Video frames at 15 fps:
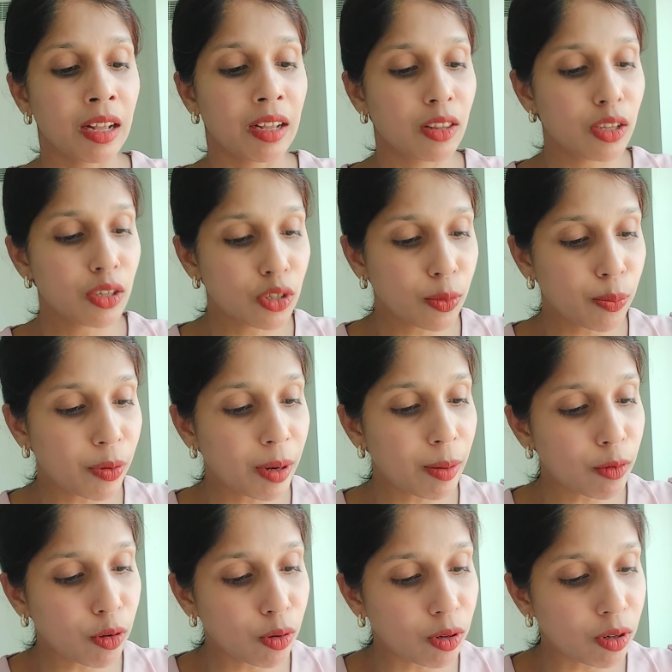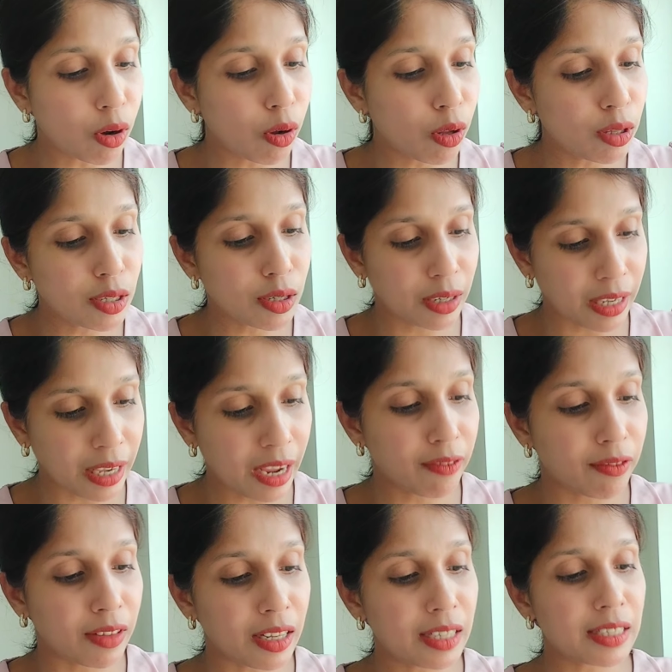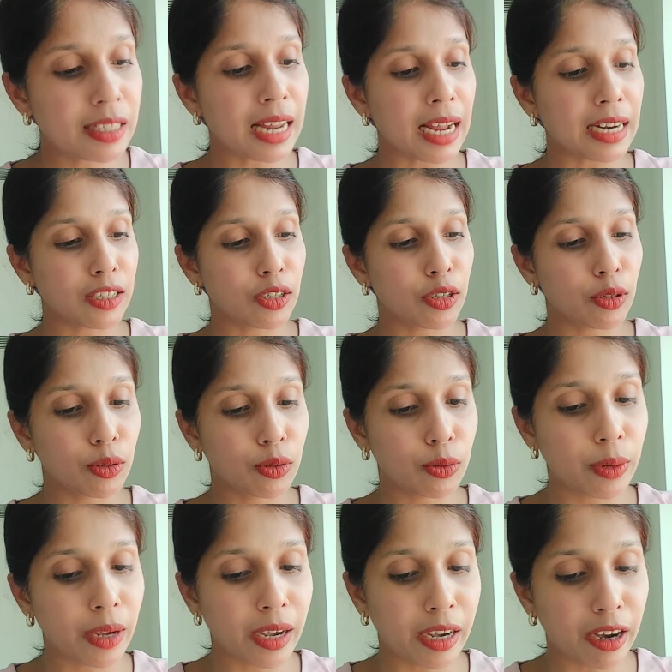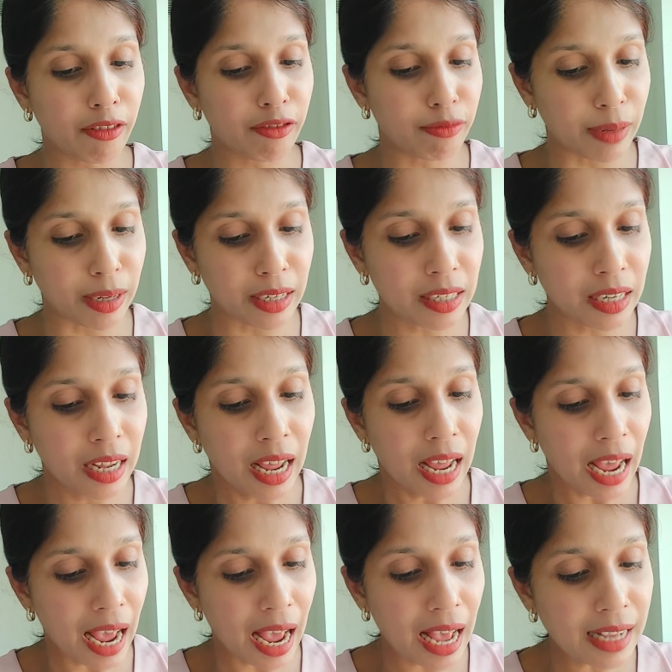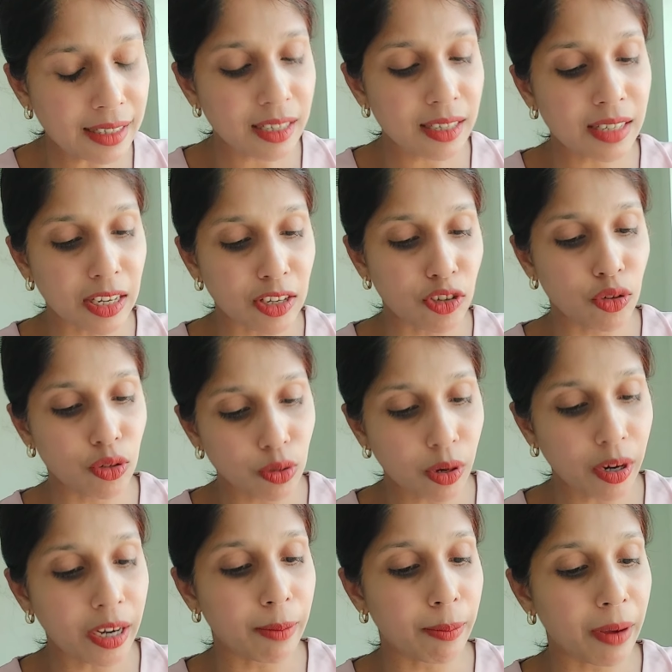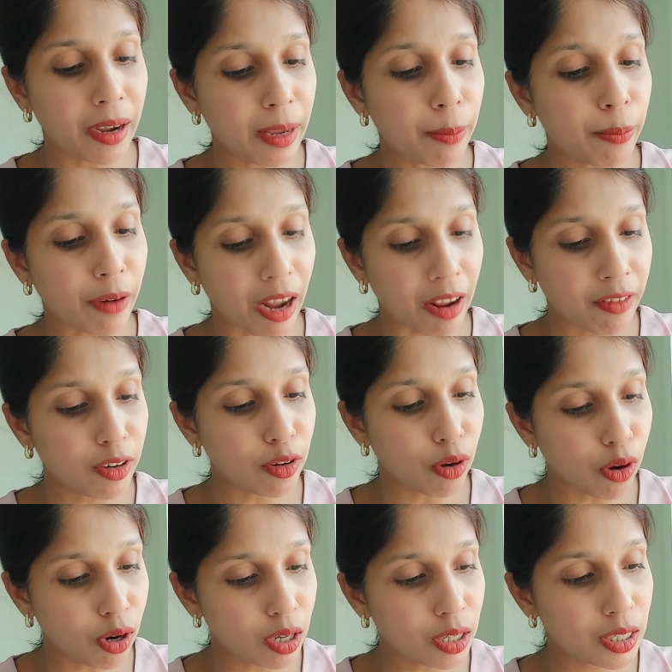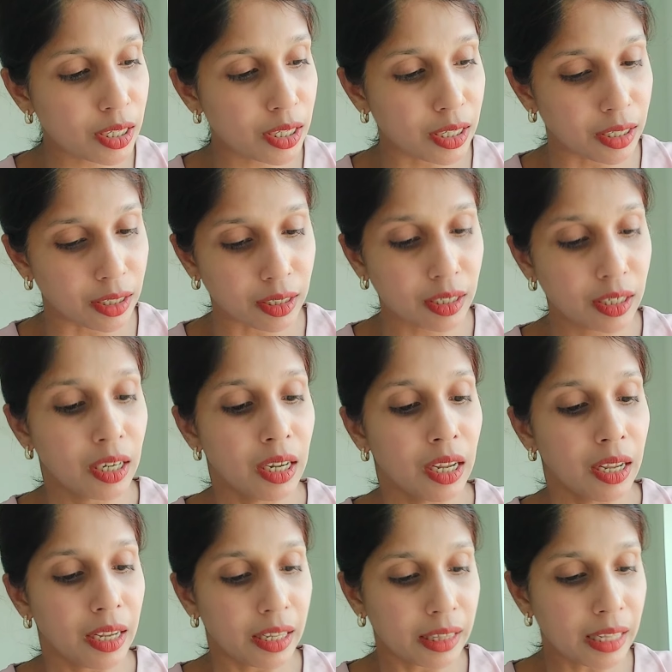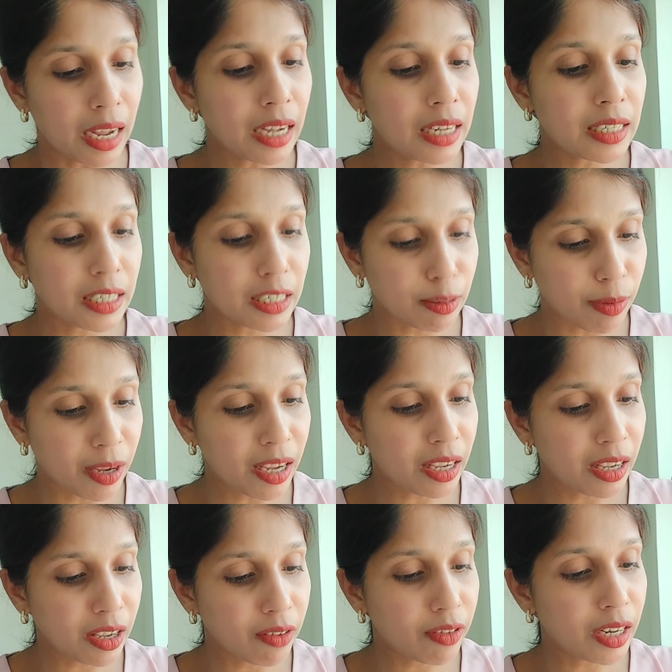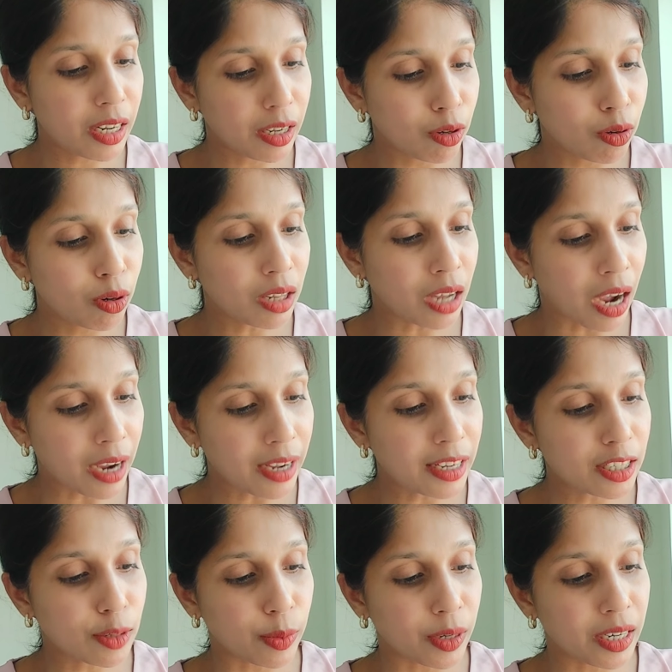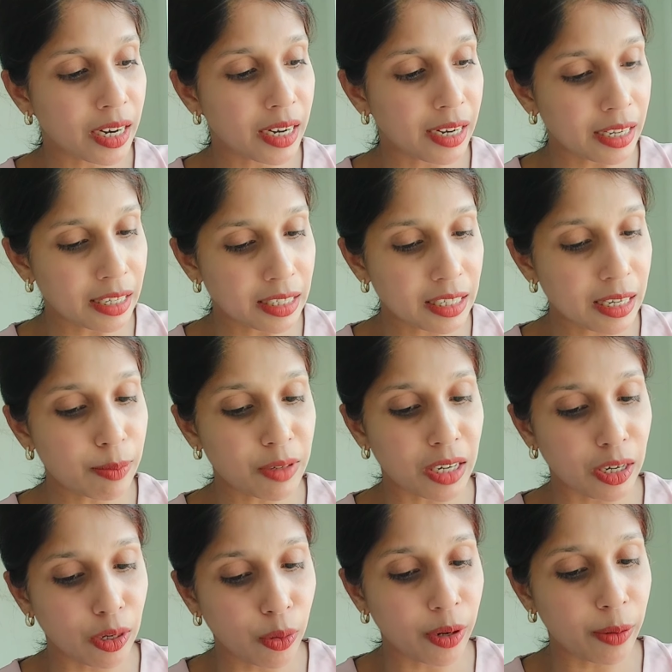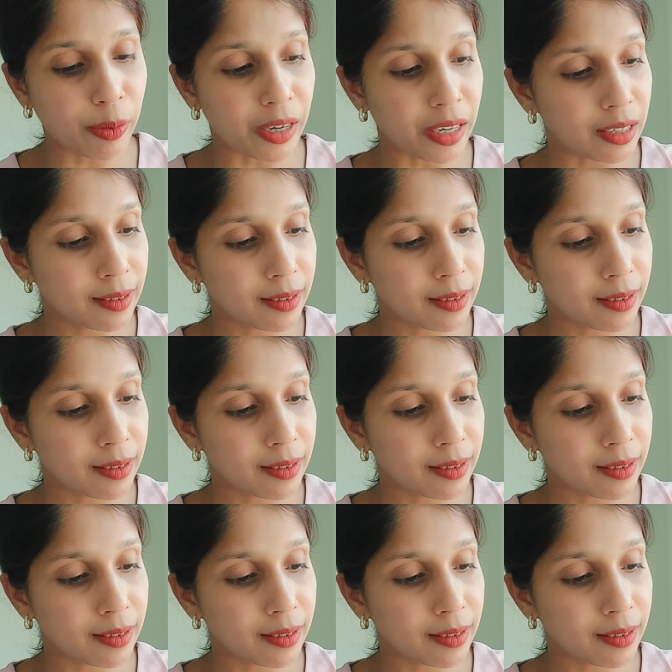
The Supreme Court also gave this latitude to a government, as is enjoyed by a private auctioneer, that it may even ignore the highest bid and accept a lower bid.